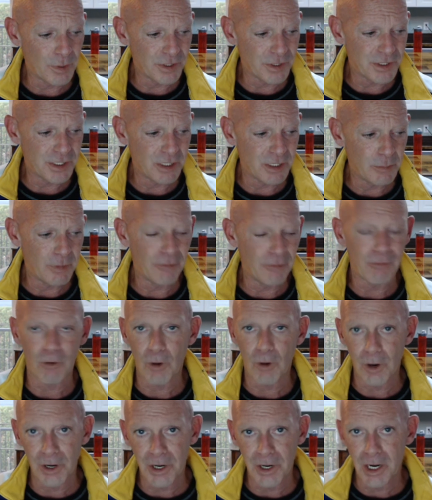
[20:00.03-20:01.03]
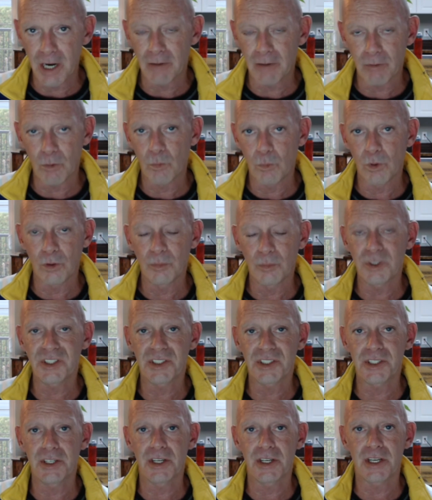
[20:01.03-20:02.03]
seen before and never will be
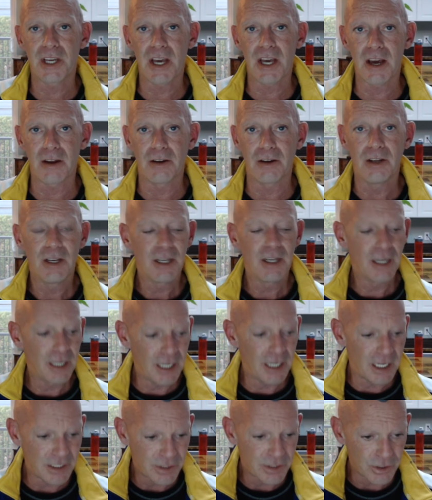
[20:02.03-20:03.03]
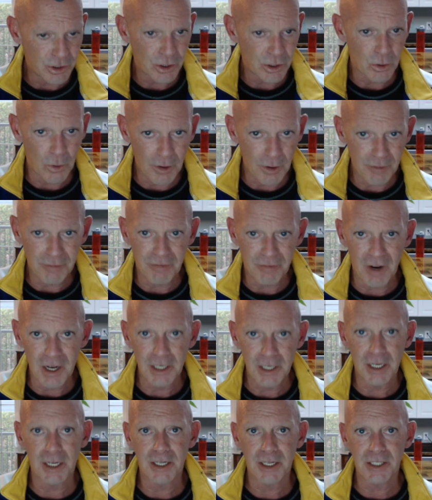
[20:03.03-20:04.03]
seen again. It has a short,
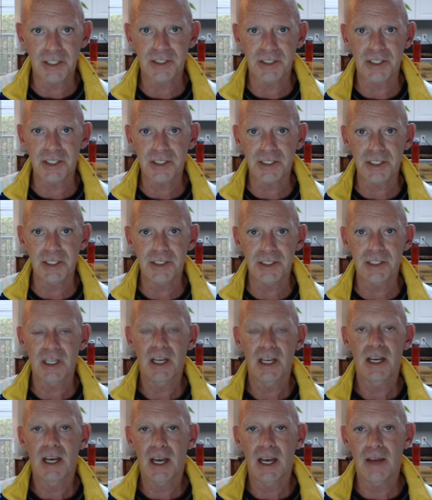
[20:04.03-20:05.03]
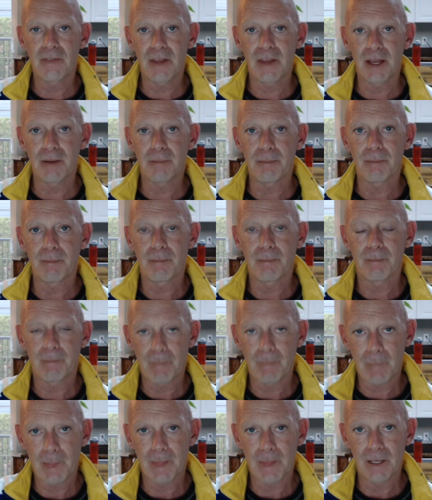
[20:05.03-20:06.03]
finite existence, and then
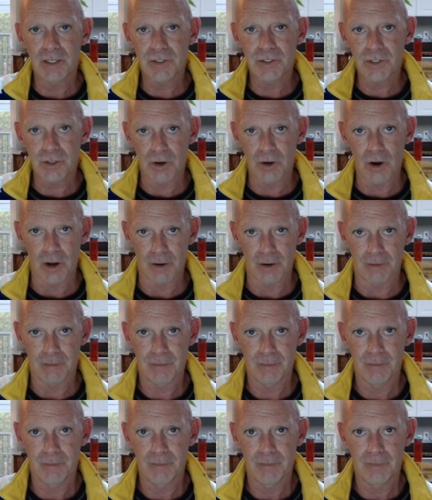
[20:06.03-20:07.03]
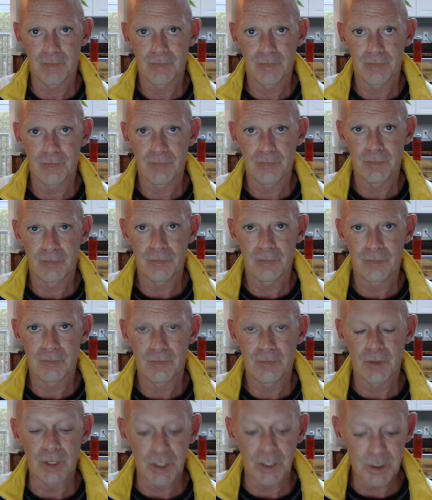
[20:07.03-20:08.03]
it's gone.
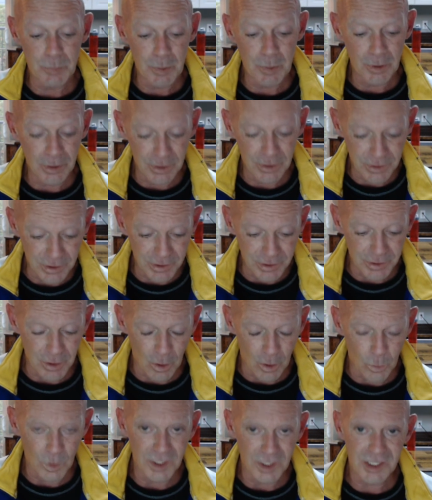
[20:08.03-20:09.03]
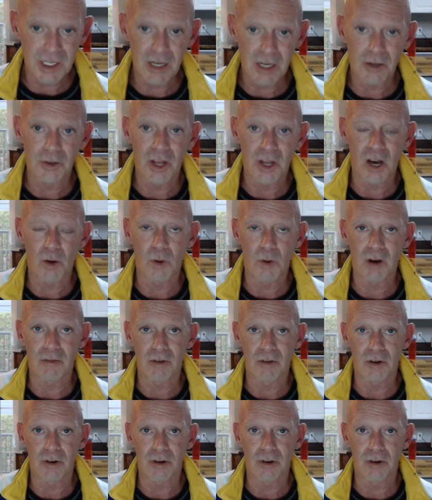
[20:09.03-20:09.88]
The experience is always held, however.